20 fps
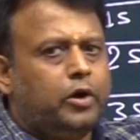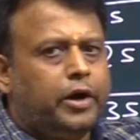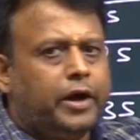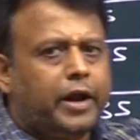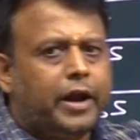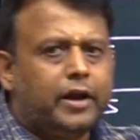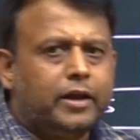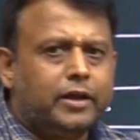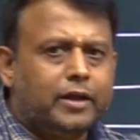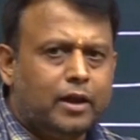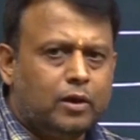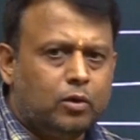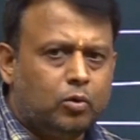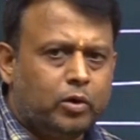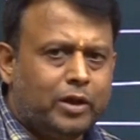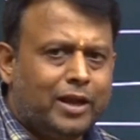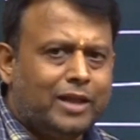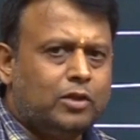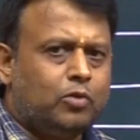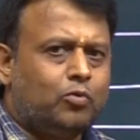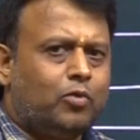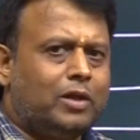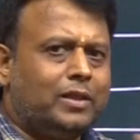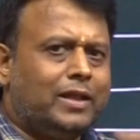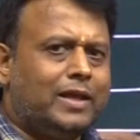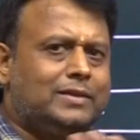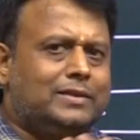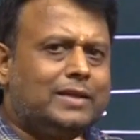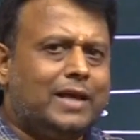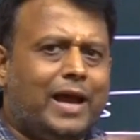radial node. Any
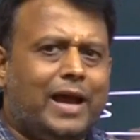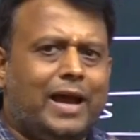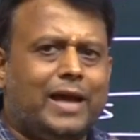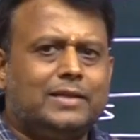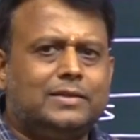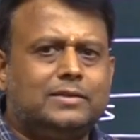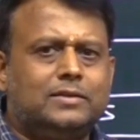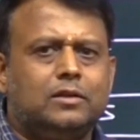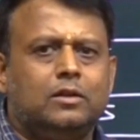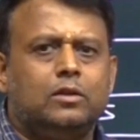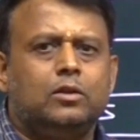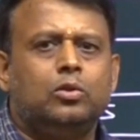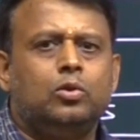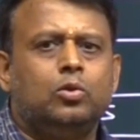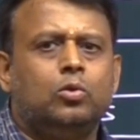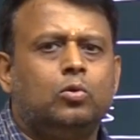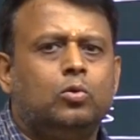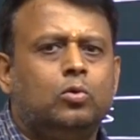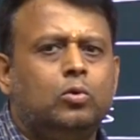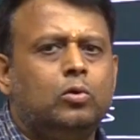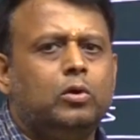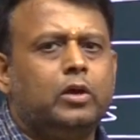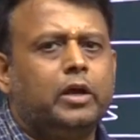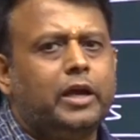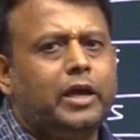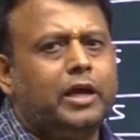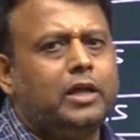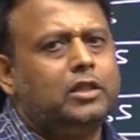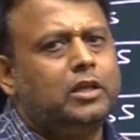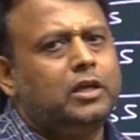1s has no
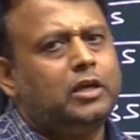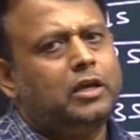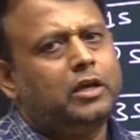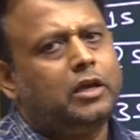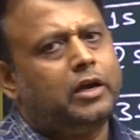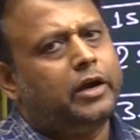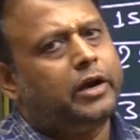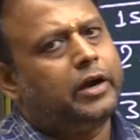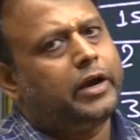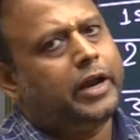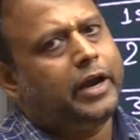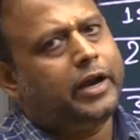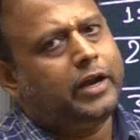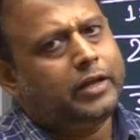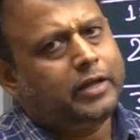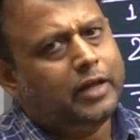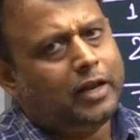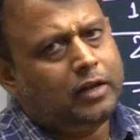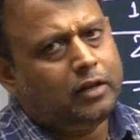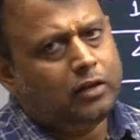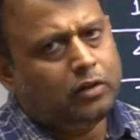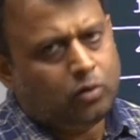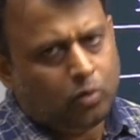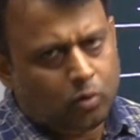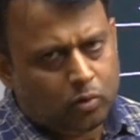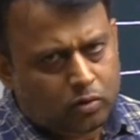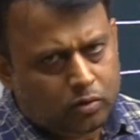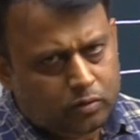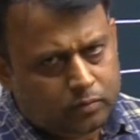any radial node.